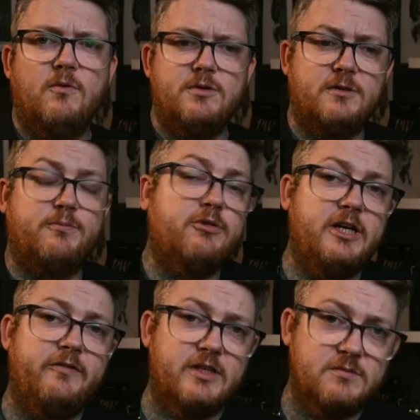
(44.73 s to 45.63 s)
was the
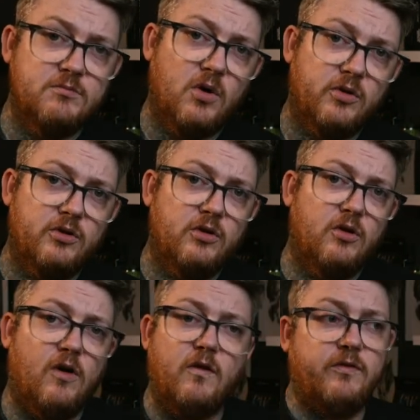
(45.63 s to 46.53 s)
previous model
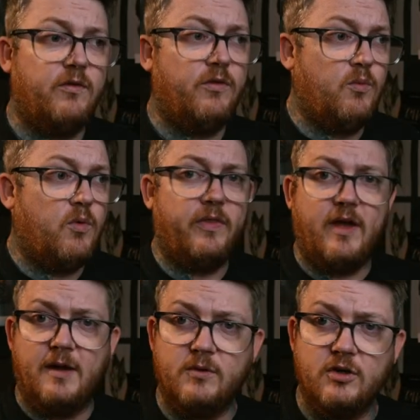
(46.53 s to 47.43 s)
of the one that
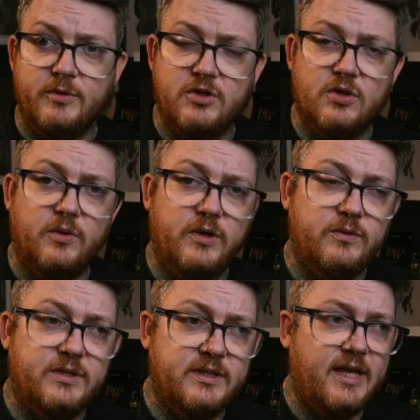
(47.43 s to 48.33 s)
I'm going to be showing you
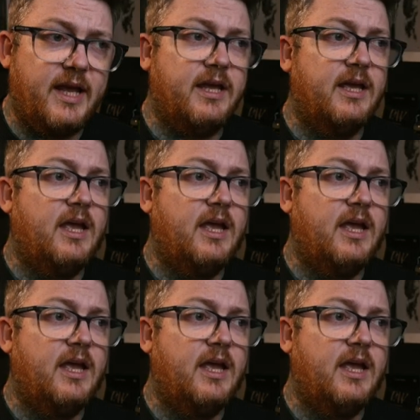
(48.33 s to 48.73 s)
today.